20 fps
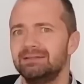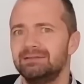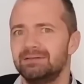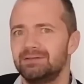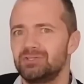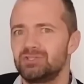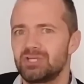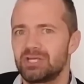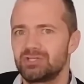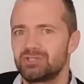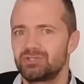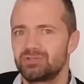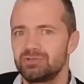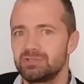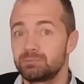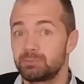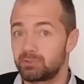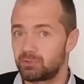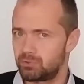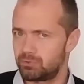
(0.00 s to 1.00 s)
in their
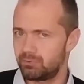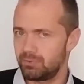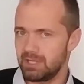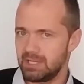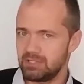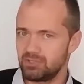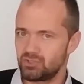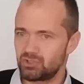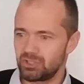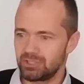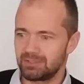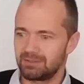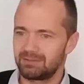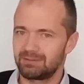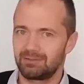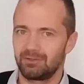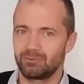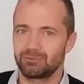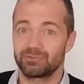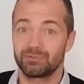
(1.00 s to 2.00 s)
gestures, but inching
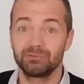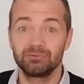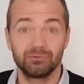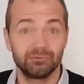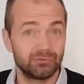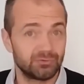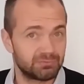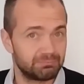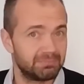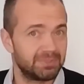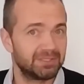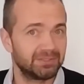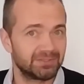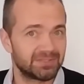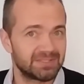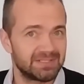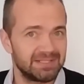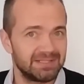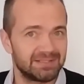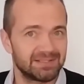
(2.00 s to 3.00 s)
closer to those middle
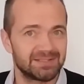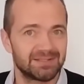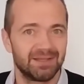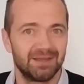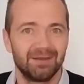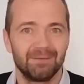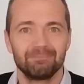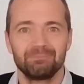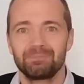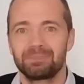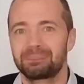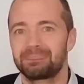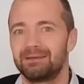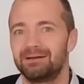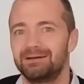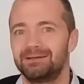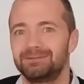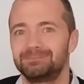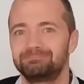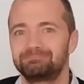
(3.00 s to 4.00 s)
seats.
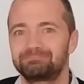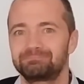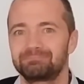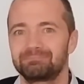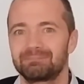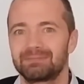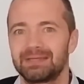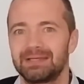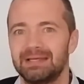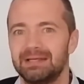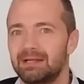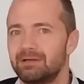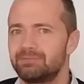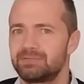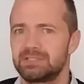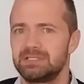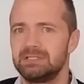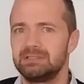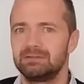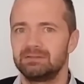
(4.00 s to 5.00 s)
And I've
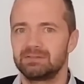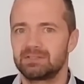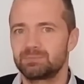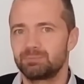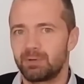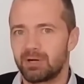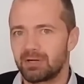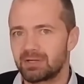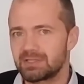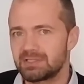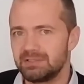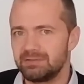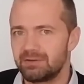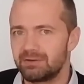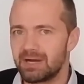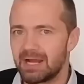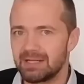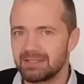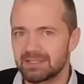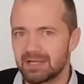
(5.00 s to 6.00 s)
seen the sparks in their
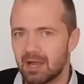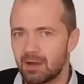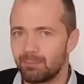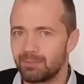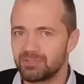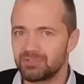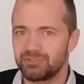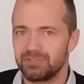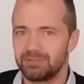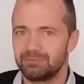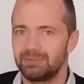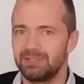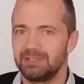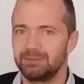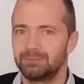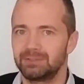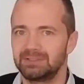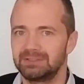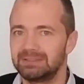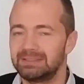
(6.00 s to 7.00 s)
eyes, how much they really
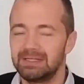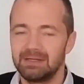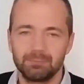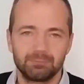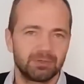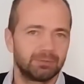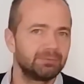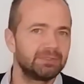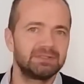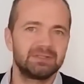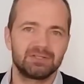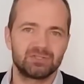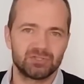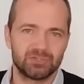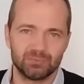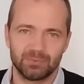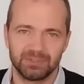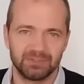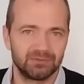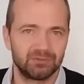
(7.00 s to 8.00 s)
wanted. Probably they
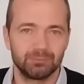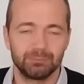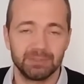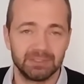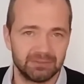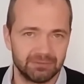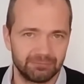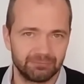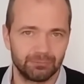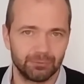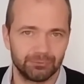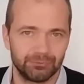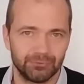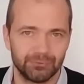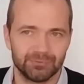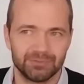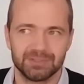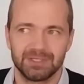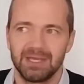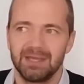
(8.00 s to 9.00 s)
just wanted to be in the
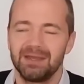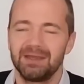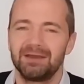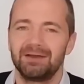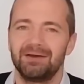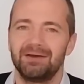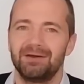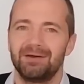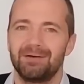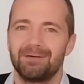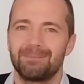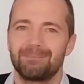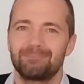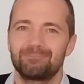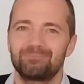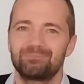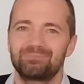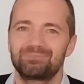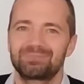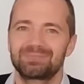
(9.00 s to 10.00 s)
photos.
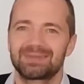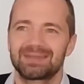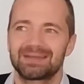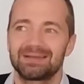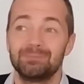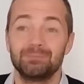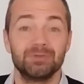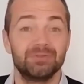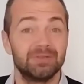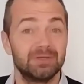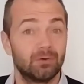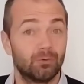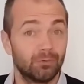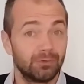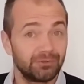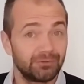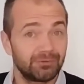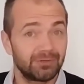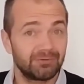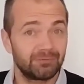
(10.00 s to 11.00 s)
But the
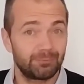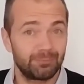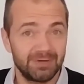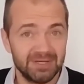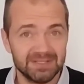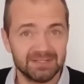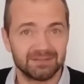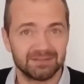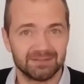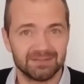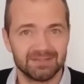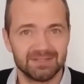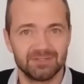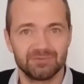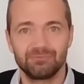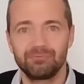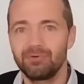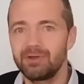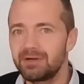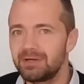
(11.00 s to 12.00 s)
order of precedence is
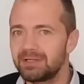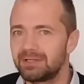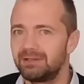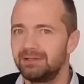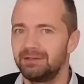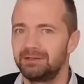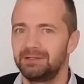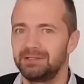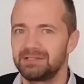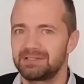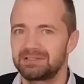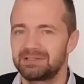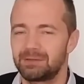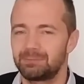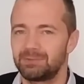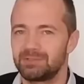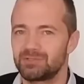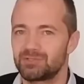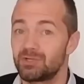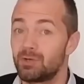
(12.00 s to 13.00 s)
very clearly
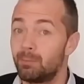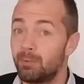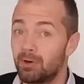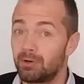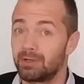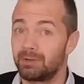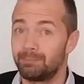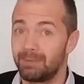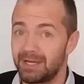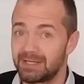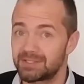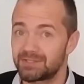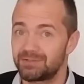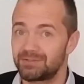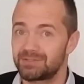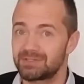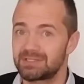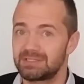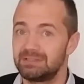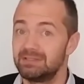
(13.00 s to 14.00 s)
established among
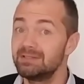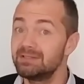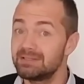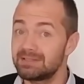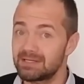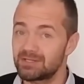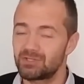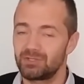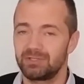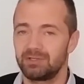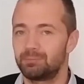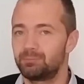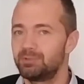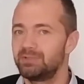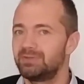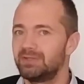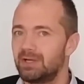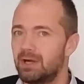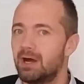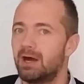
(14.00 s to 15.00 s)
ambassadors. This is actually a
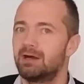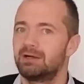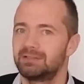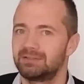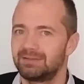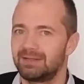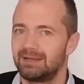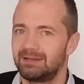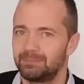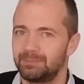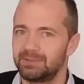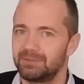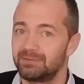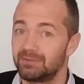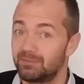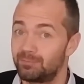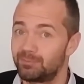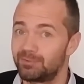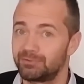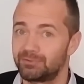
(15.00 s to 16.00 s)
pretty hard element
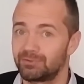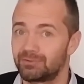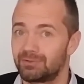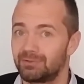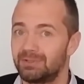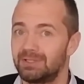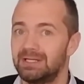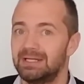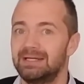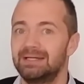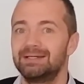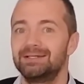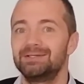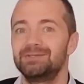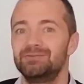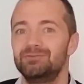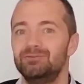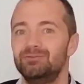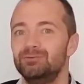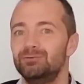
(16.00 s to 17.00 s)
of protocol
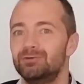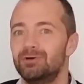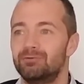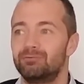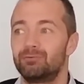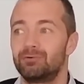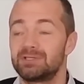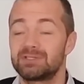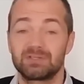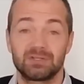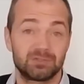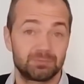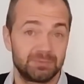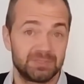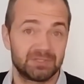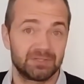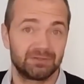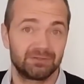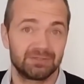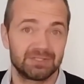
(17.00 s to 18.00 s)
to avoid such
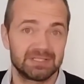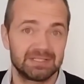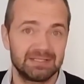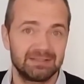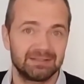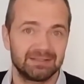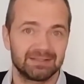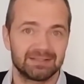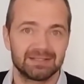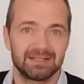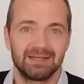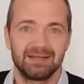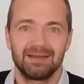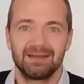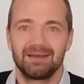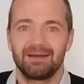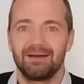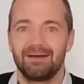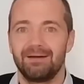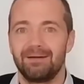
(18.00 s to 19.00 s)
misunderstandings,
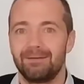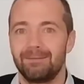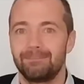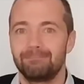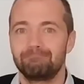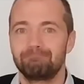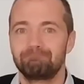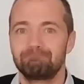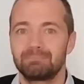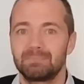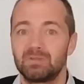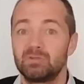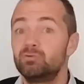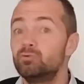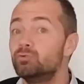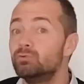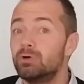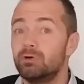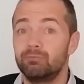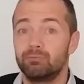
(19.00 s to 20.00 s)

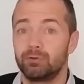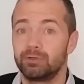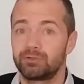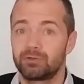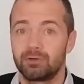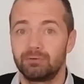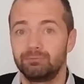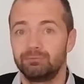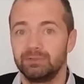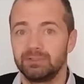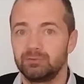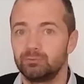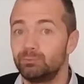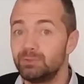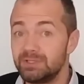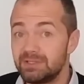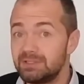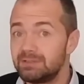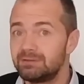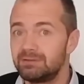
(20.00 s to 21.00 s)
to avoid conflict
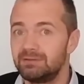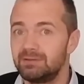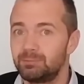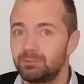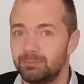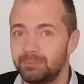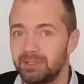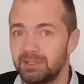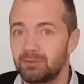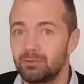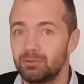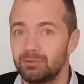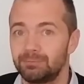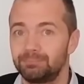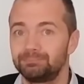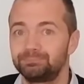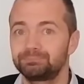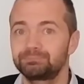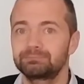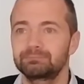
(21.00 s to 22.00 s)
within the diplomatic corps.